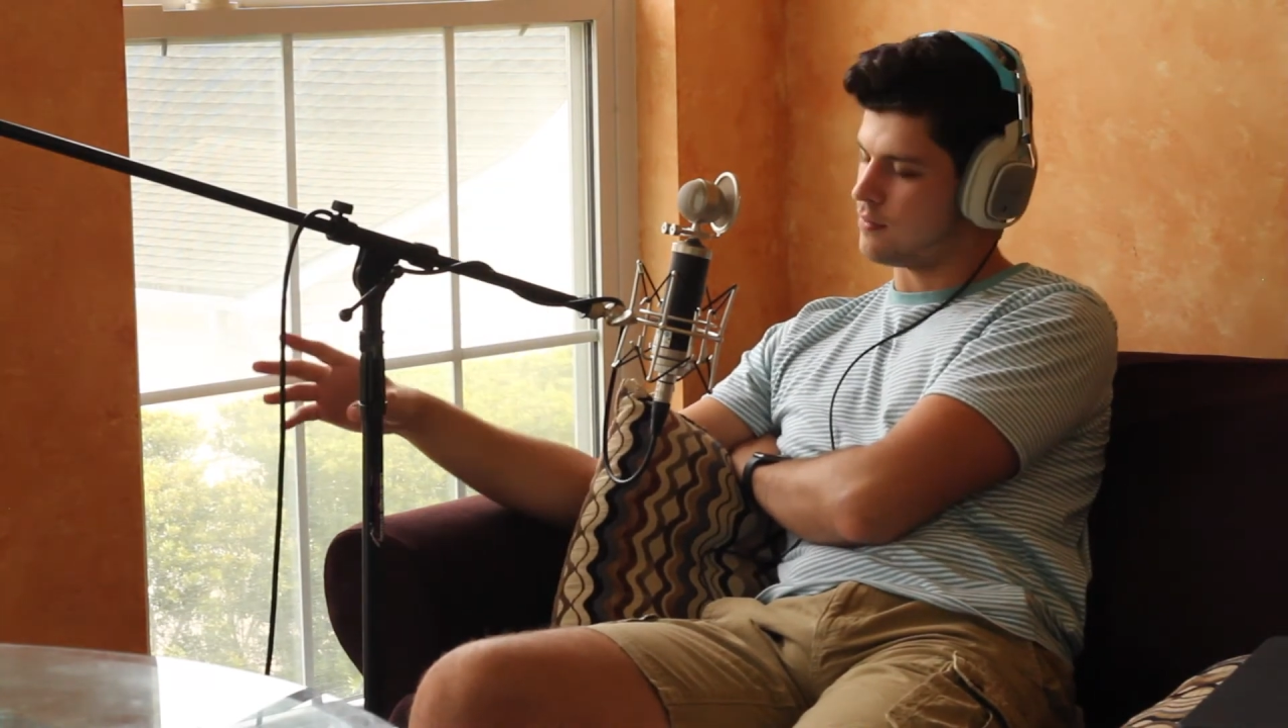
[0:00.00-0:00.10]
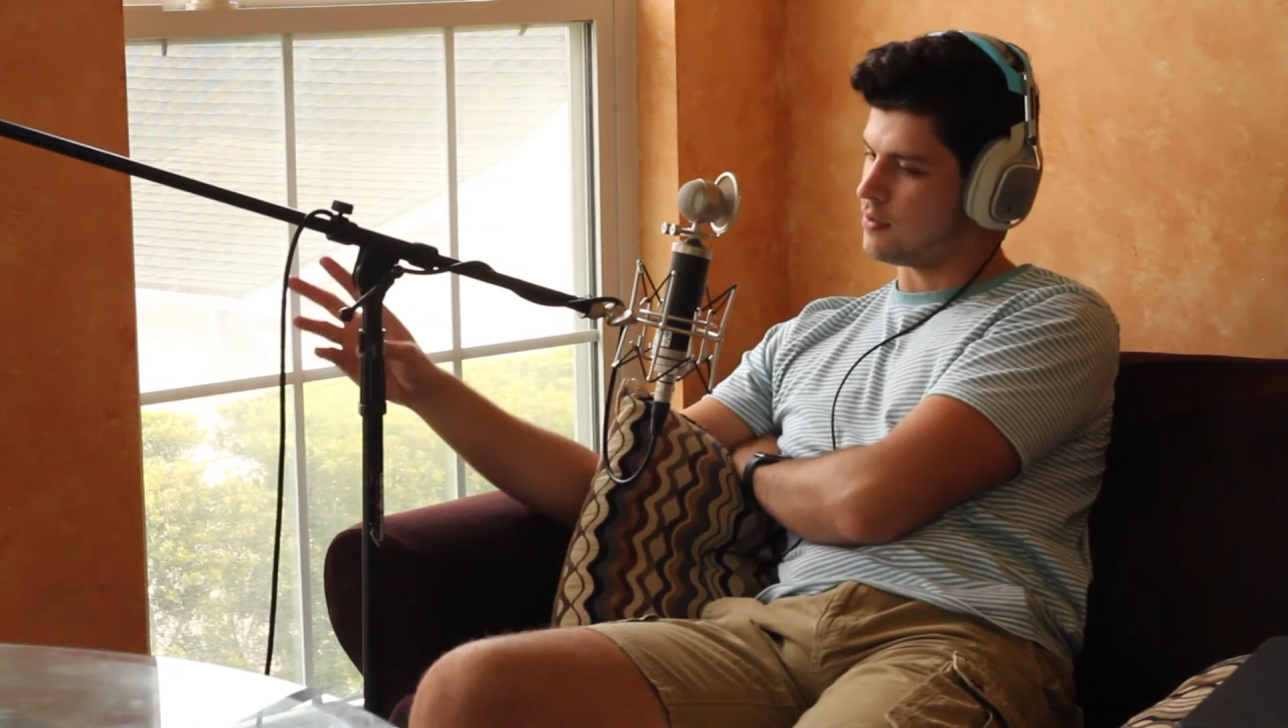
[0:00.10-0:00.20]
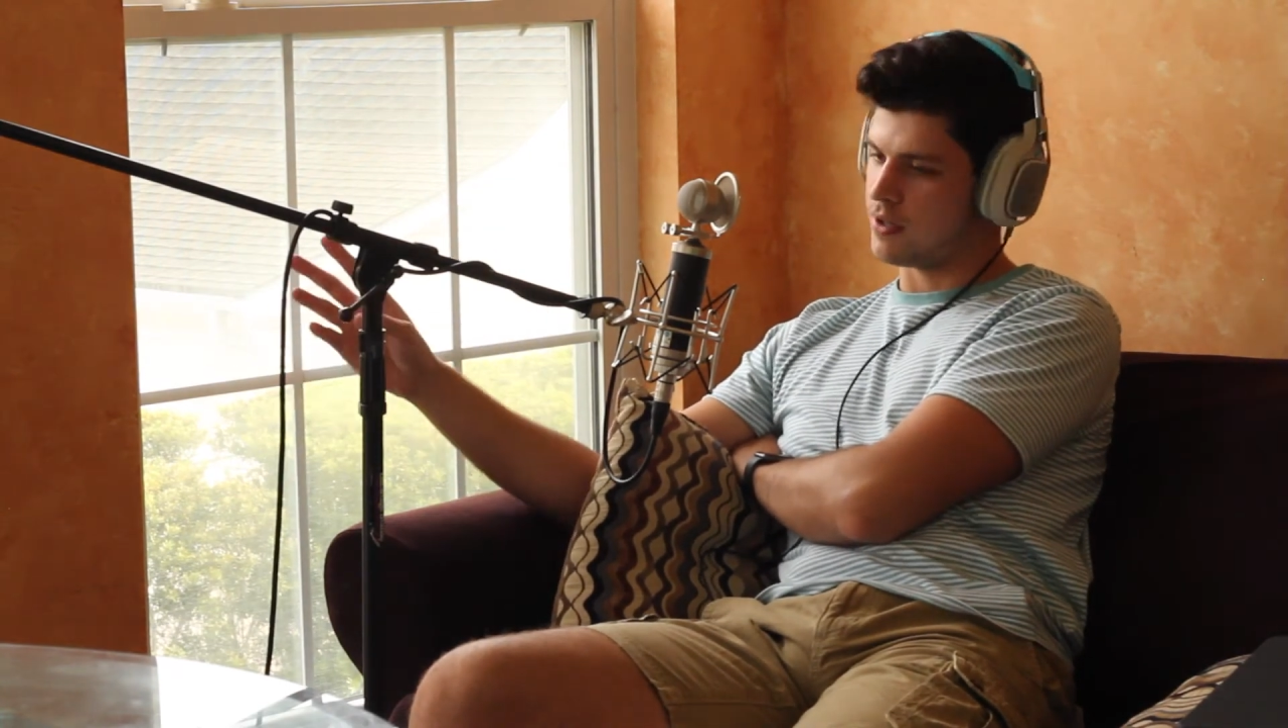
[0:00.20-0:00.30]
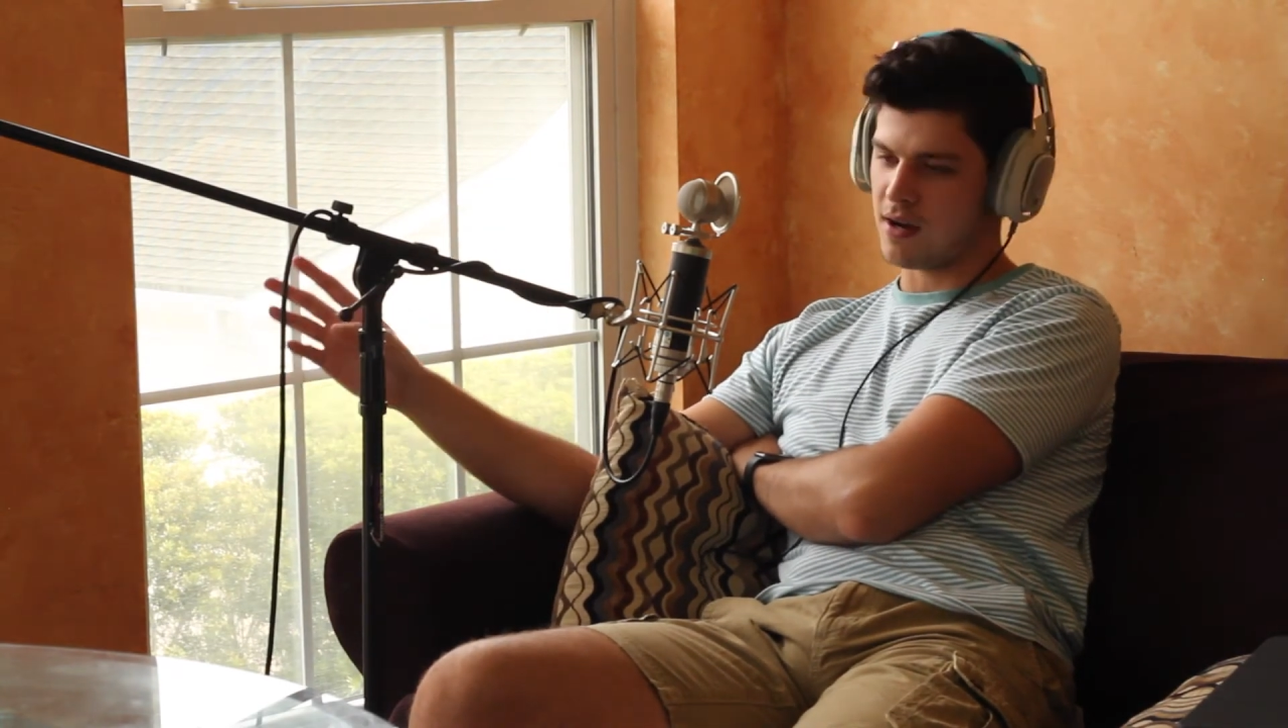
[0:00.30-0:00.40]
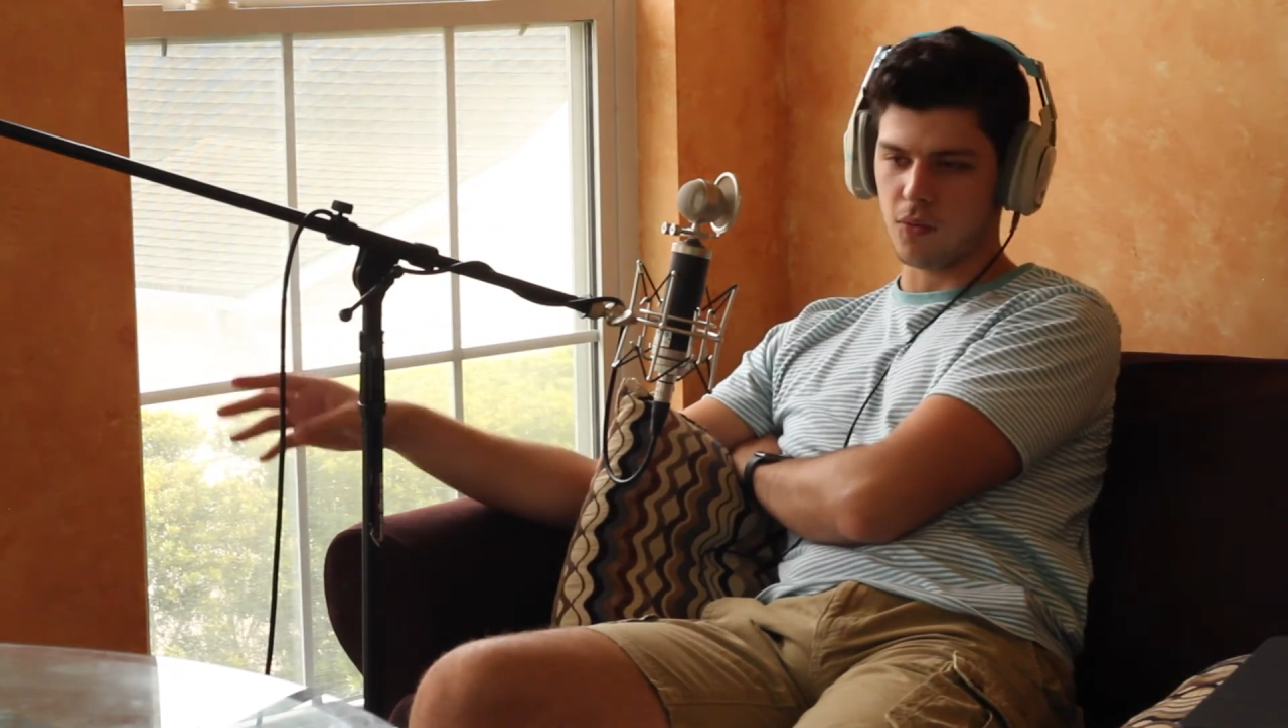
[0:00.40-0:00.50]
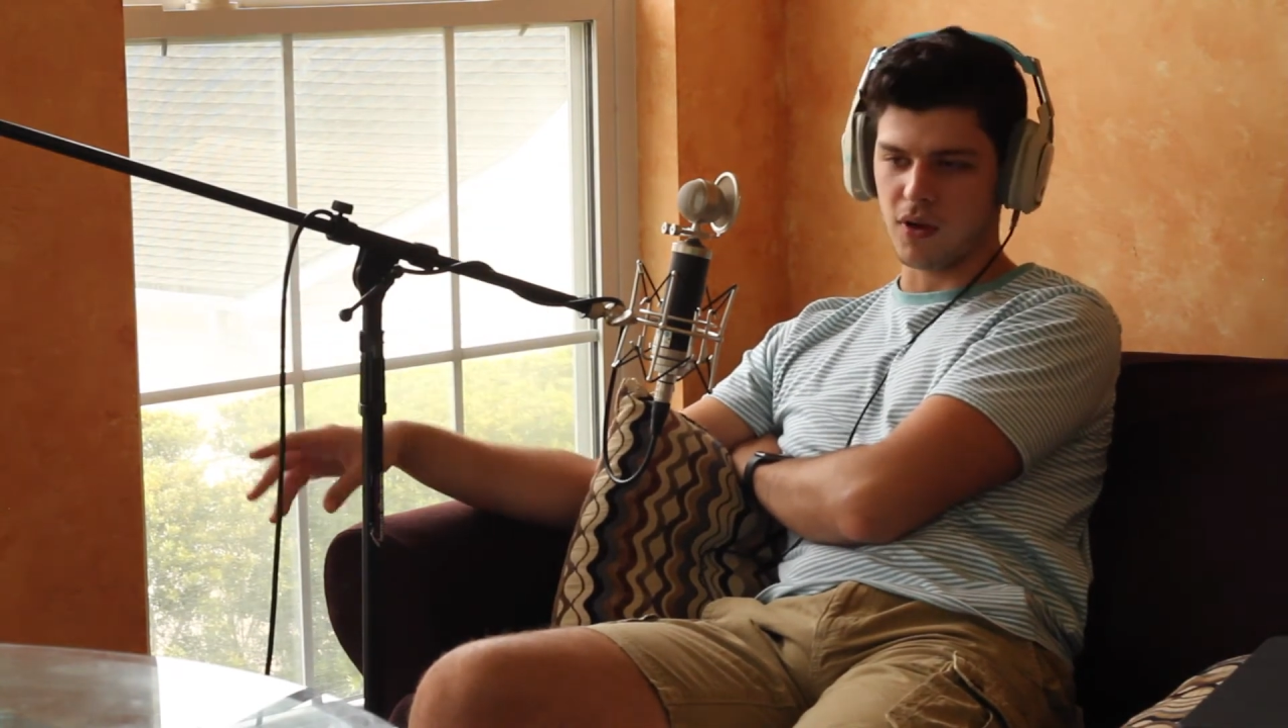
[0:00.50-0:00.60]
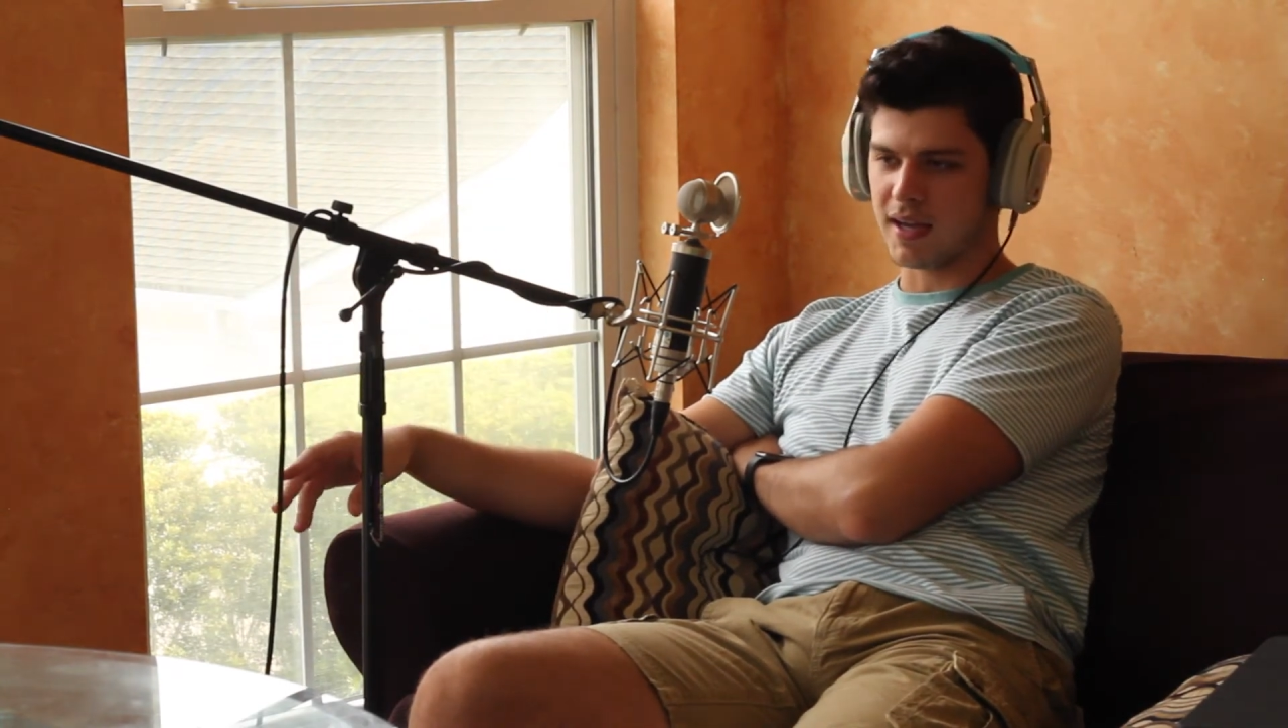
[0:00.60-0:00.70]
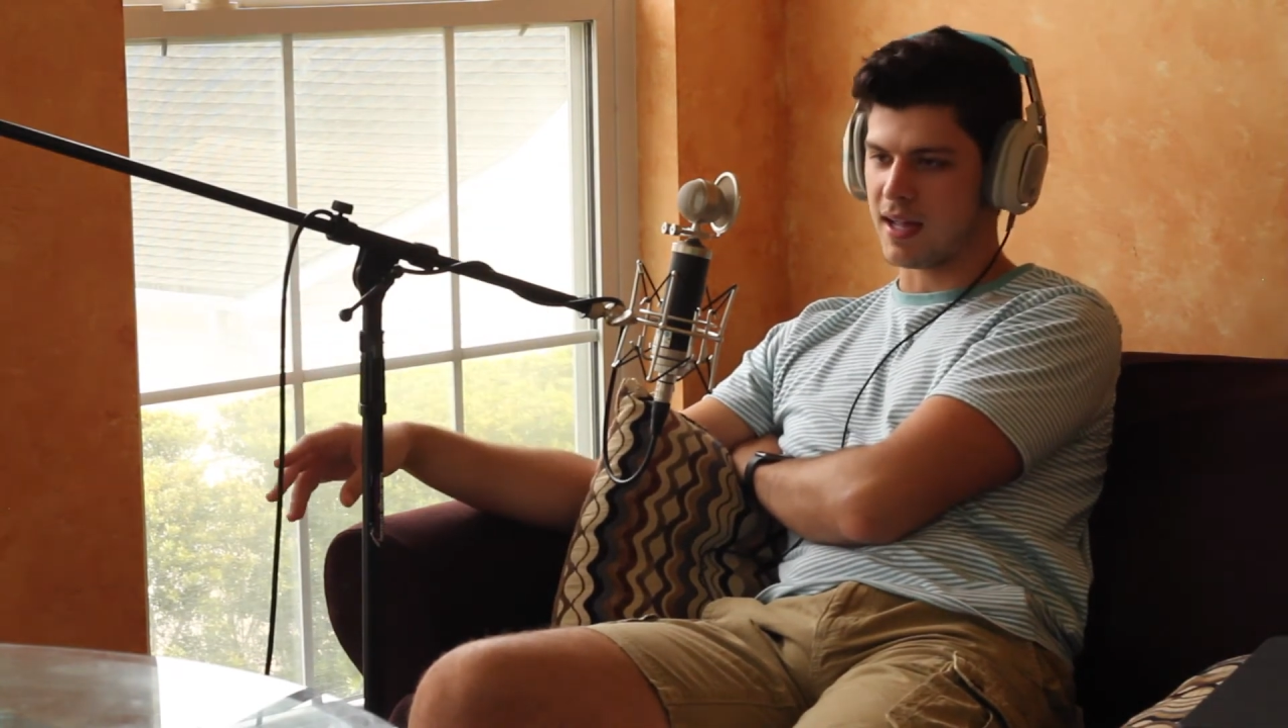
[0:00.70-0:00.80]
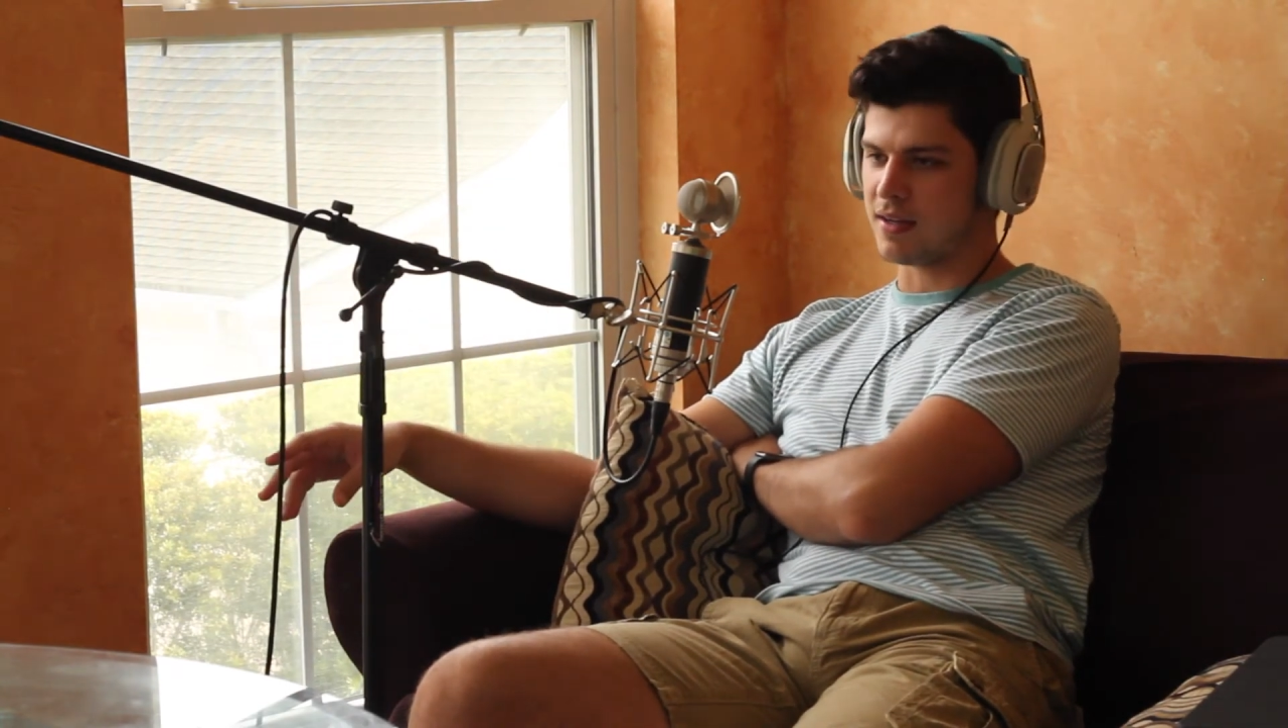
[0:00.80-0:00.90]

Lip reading: figure out what I got